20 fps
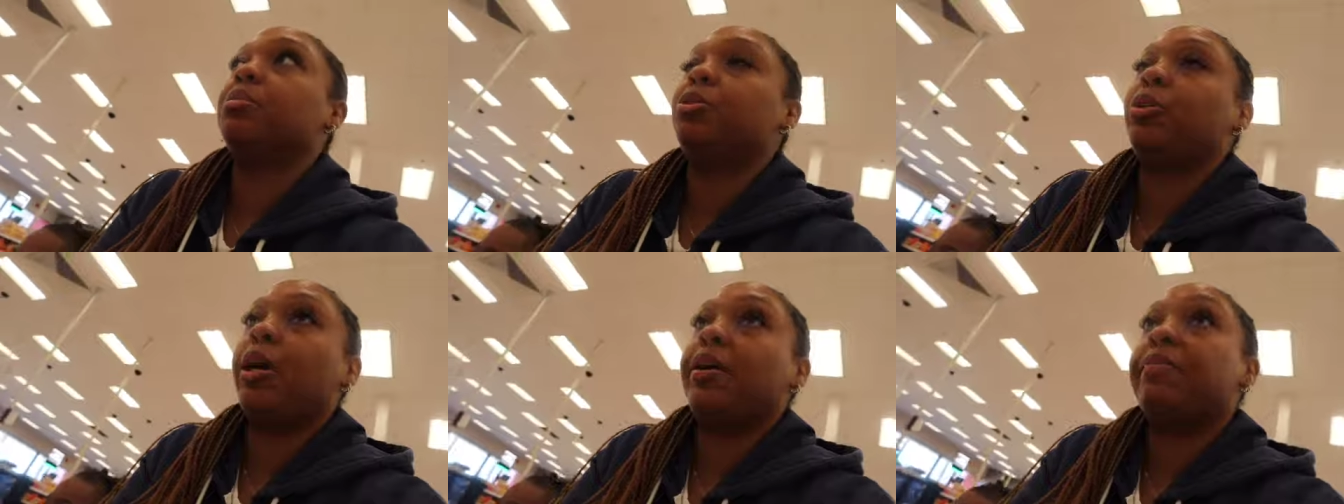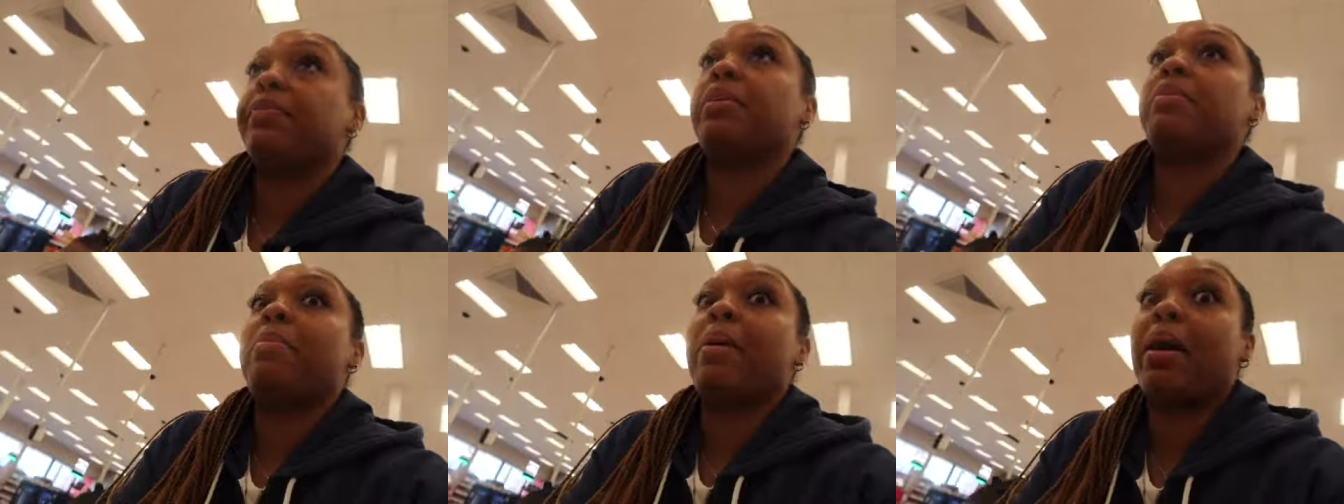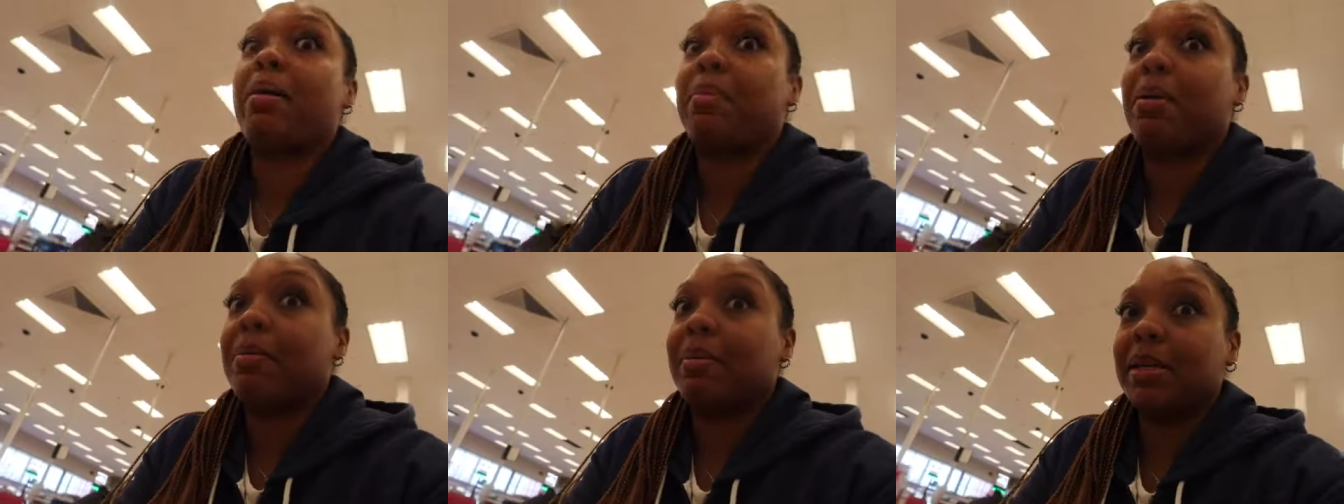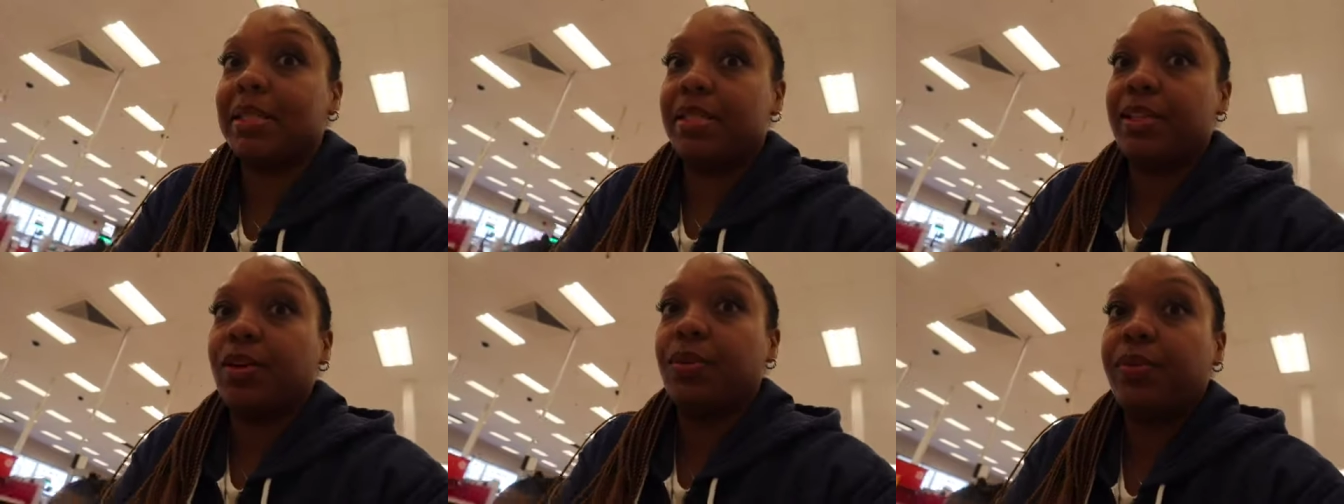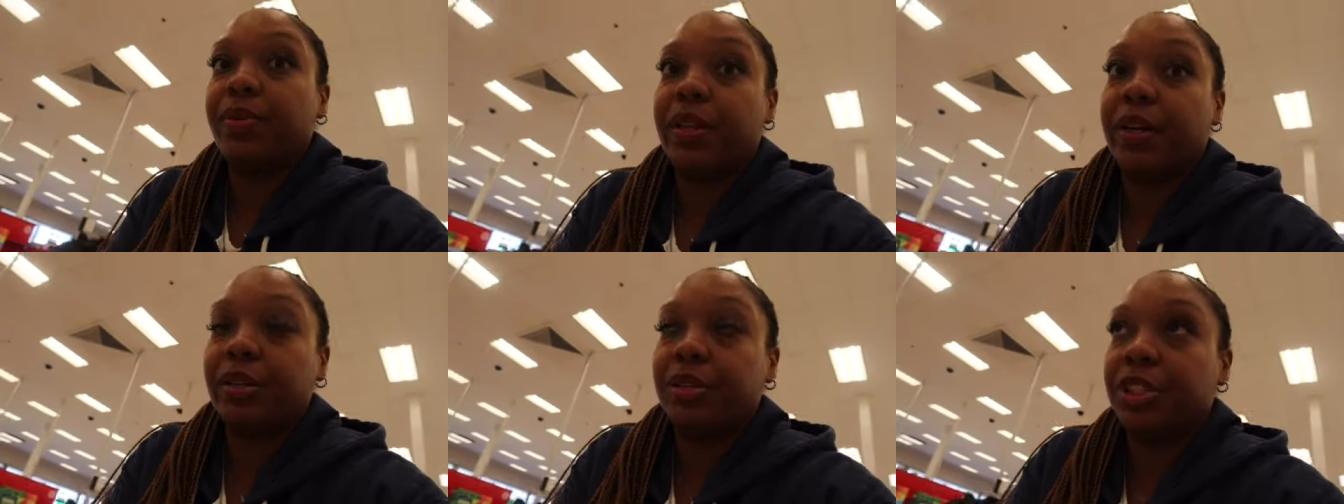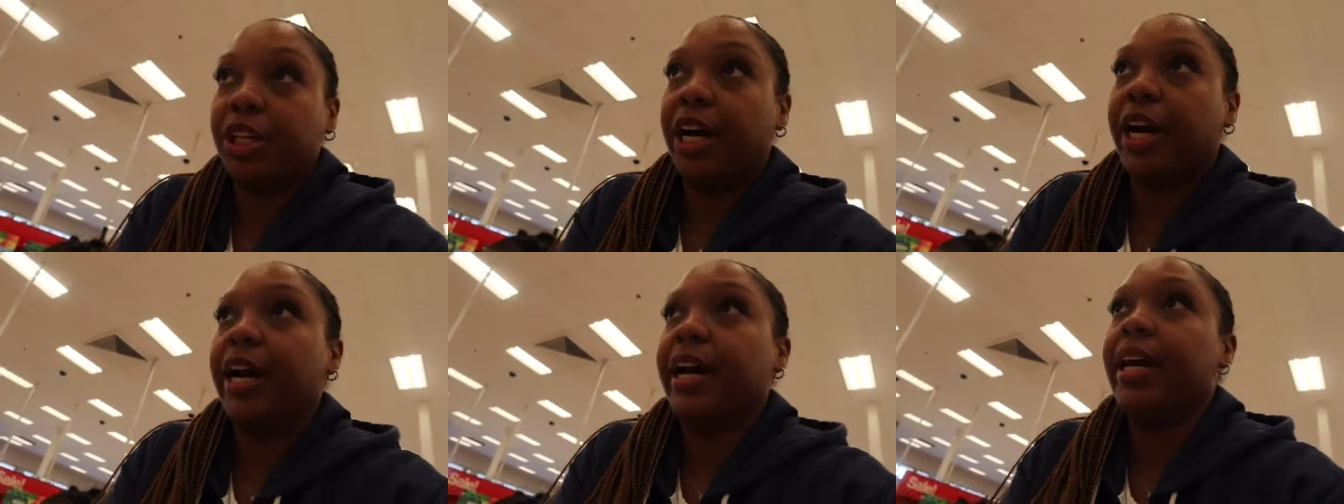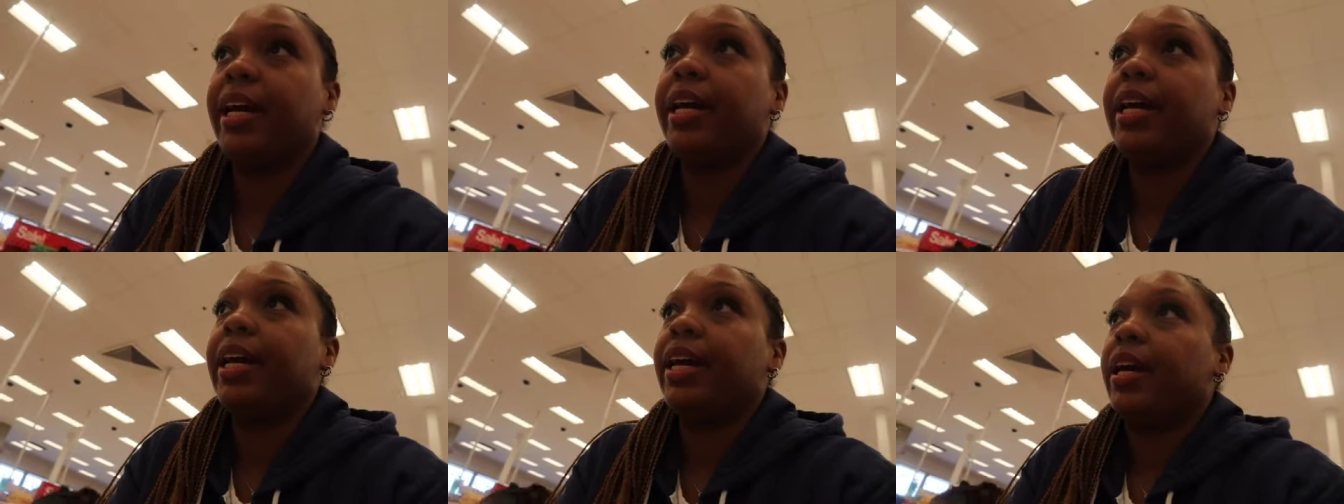traveling back by myself without Shy
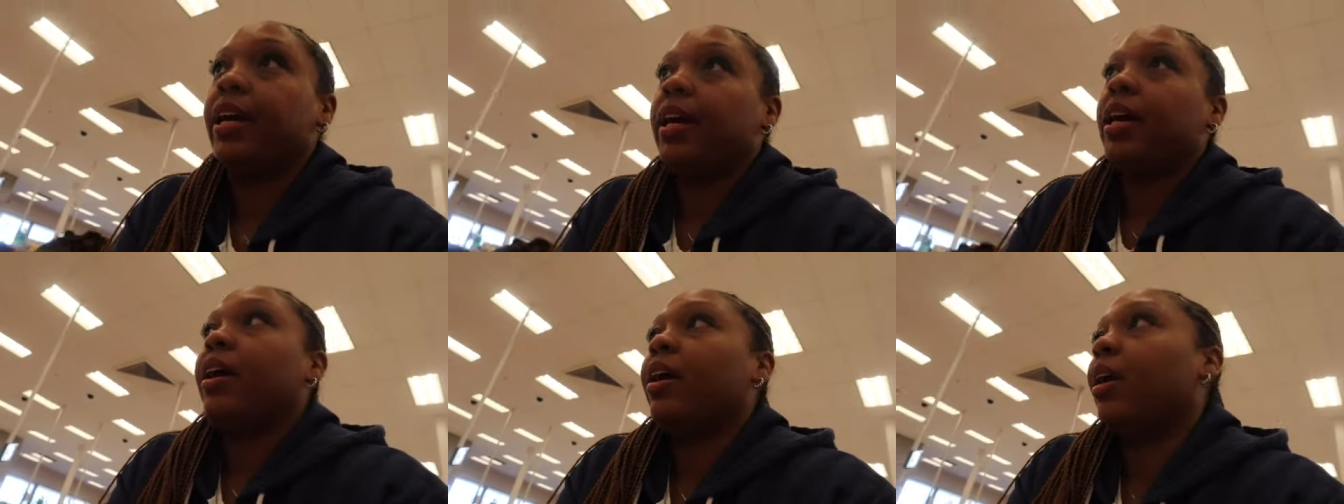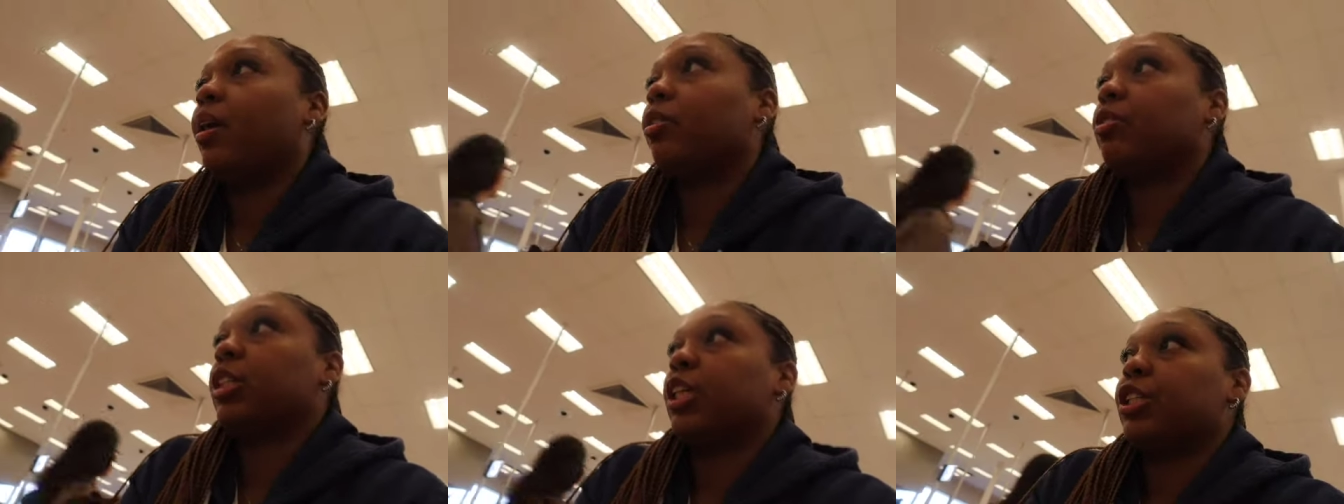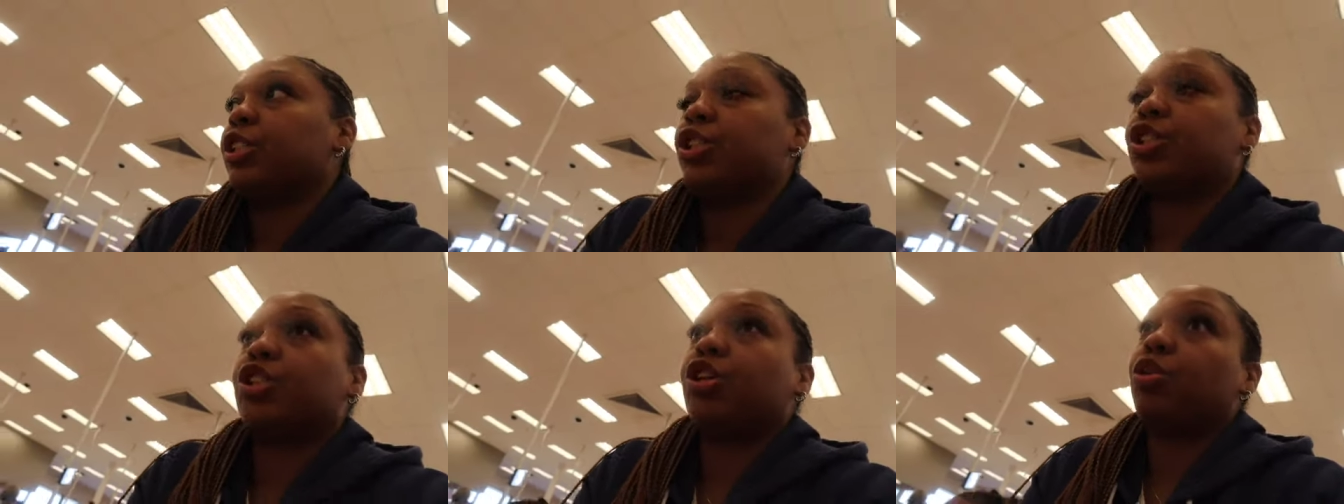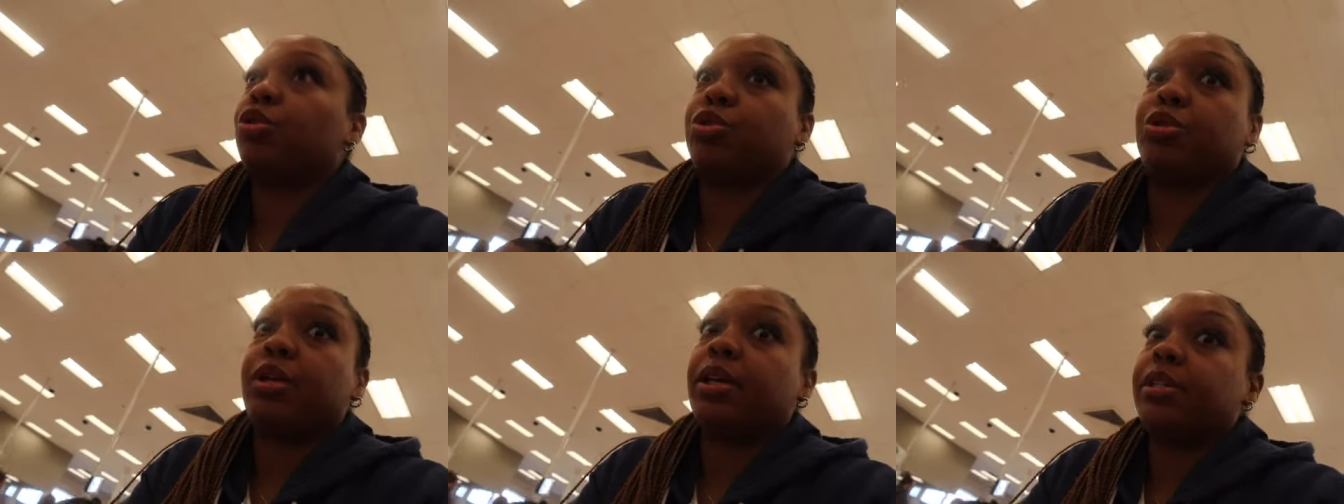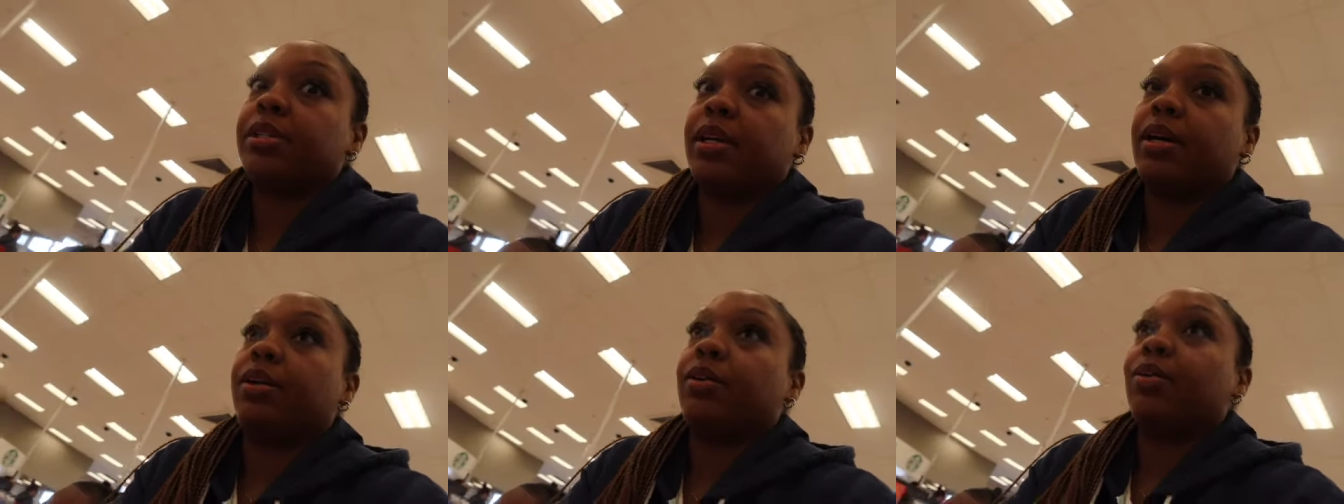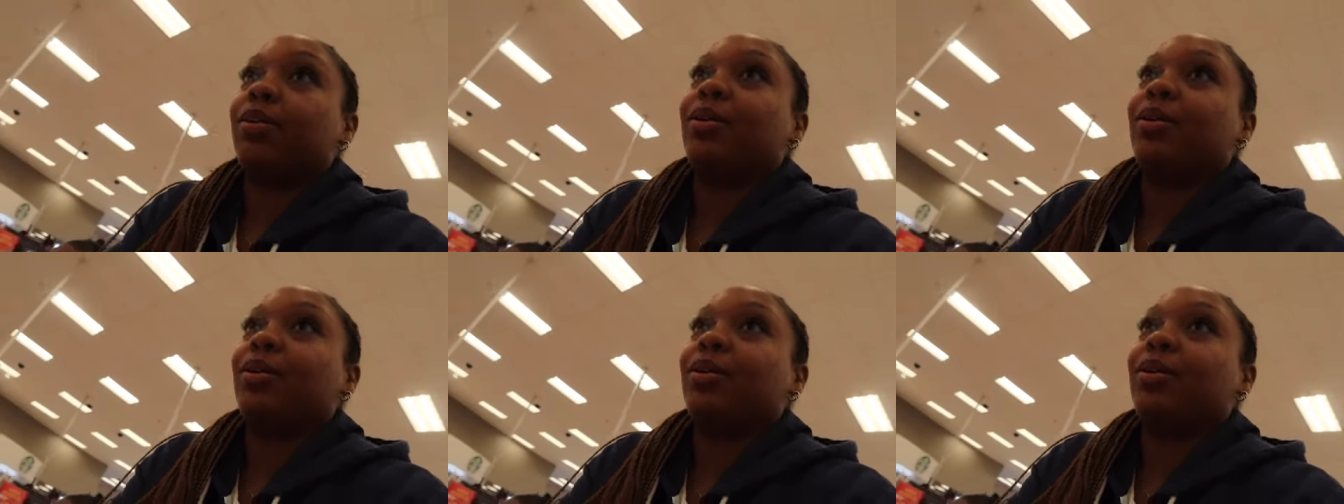and I was like so stressed out